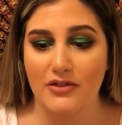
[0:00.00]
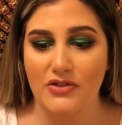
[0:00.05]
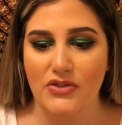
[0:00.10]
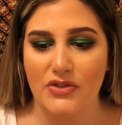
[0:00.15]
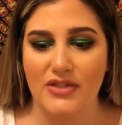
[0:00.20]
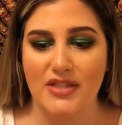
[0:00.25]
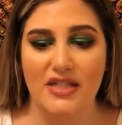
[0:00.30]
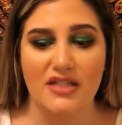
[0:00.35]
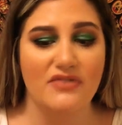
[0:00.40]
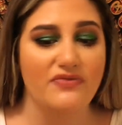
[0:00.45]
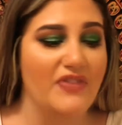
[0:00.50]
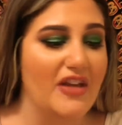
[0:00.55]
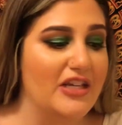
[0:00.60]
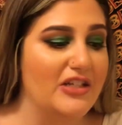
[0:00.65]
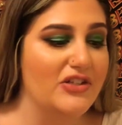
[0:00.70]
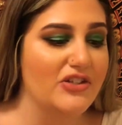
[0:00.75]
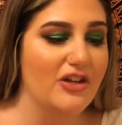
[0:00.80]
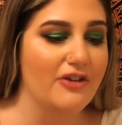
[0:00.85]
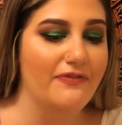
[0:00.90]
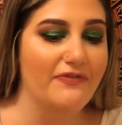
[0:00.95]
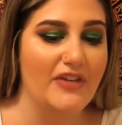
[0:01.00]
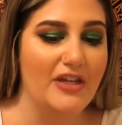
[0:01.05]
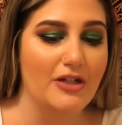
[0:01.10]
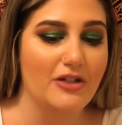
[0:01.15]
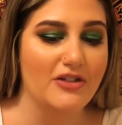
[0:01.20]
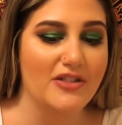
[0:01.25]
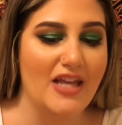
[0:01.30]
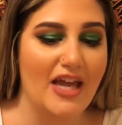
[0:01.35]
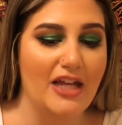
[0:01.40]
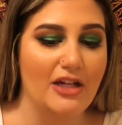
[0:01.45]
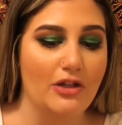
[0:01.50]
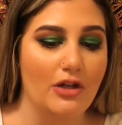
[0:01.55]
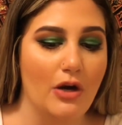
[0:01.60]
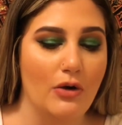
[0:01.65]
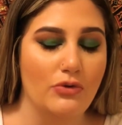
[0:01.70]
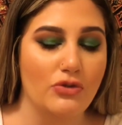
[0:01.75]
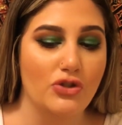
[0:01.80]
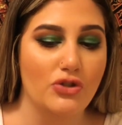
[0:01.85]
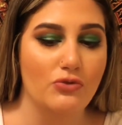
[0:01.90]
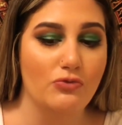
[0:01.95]
So it says face your fears and
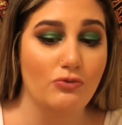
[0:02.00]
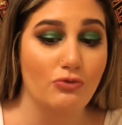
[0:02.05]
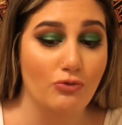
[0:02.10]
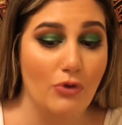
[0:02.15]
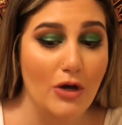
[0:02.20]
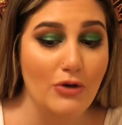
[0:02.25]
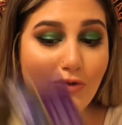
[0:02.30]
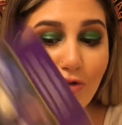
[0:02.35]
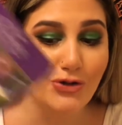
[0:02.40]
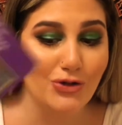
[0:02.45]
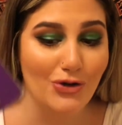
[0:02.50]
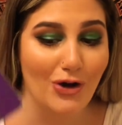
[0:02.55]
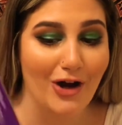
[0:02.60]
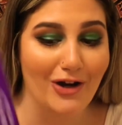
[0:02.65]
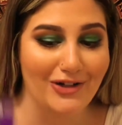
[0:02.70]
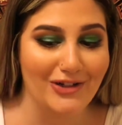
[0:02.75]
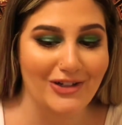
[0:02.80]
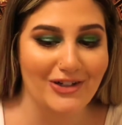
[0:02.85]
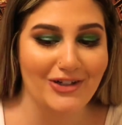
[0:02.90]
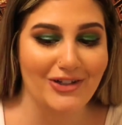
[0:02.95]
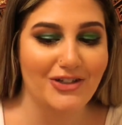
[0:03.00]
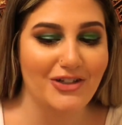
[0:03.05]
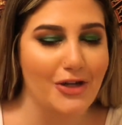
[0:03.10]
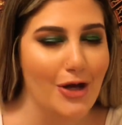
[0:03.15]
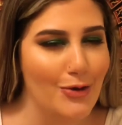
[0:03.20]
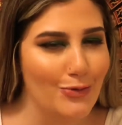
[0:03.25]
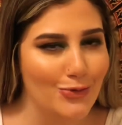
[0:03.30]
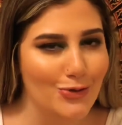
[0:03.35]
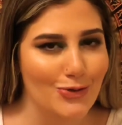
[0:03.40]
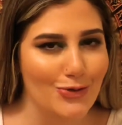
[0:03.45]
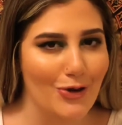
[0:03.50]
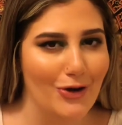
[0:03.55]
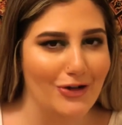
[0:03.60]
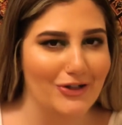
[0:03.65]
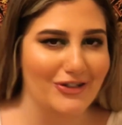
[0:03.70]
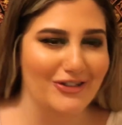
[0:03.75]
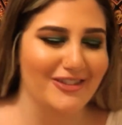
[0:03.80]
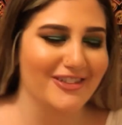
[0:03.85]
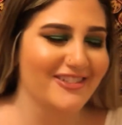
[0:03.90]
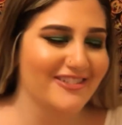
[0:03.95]
grow stronger. Go
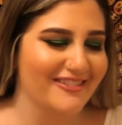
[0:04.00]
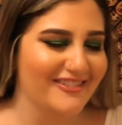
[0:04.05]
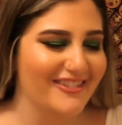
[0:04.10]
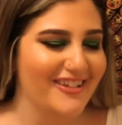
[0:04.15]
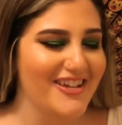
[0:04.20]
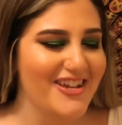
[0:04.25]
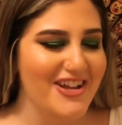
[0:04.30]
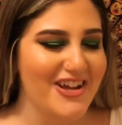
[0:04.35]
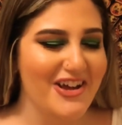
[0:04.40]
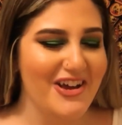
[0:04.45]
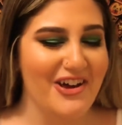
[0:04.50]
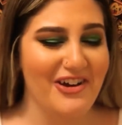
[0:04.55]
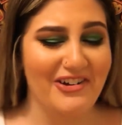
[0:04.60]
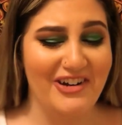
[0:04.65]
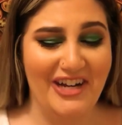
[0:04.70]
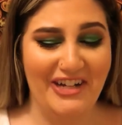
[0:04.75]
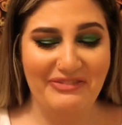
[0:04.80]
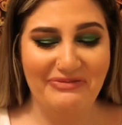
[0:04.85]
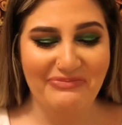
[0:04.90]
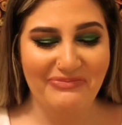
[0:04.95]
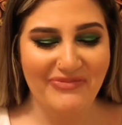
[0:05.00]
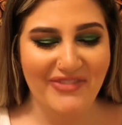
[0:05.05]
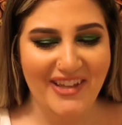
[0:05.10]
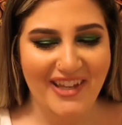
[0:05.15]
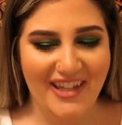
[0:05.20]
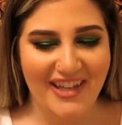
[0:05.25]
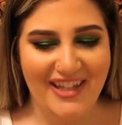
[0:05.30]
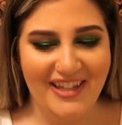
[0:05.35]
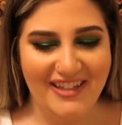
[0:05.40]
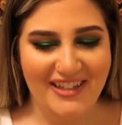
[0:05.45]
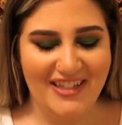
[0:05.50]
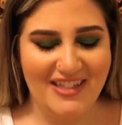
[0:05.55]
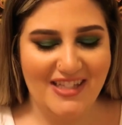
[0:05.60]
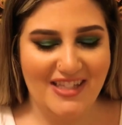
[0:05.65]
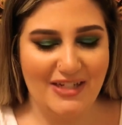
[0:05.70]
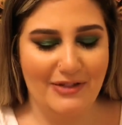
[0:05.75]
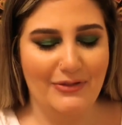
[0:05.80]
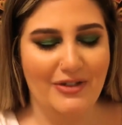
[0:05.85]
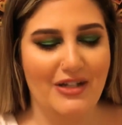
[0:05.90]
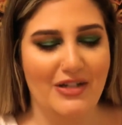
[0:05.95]
stronger. All right, let's
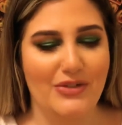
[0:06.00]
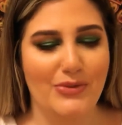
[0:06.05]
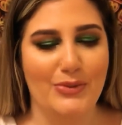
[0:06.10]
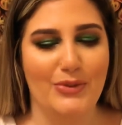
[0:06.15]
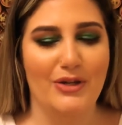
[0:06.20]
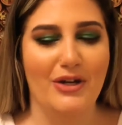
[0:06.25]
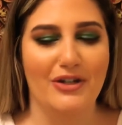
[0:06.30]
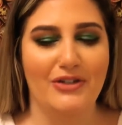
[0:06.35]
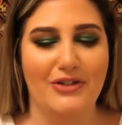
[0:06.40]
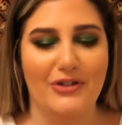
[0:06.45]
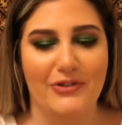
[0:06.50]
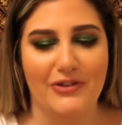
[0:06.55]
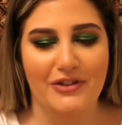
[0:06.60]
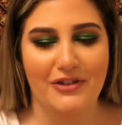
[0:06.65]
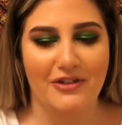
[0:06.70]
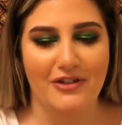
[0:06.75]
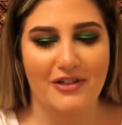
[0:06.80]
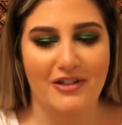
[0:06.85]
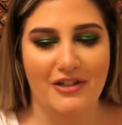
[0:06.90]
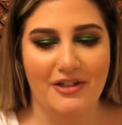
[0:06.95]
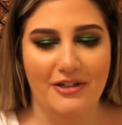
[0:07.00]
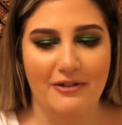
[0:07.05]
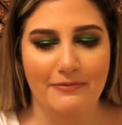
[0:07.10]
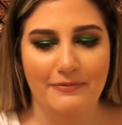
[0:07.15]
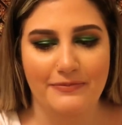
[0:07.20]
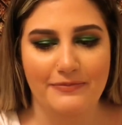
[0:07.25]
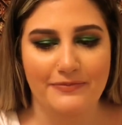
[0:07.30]
see what else we got going on here.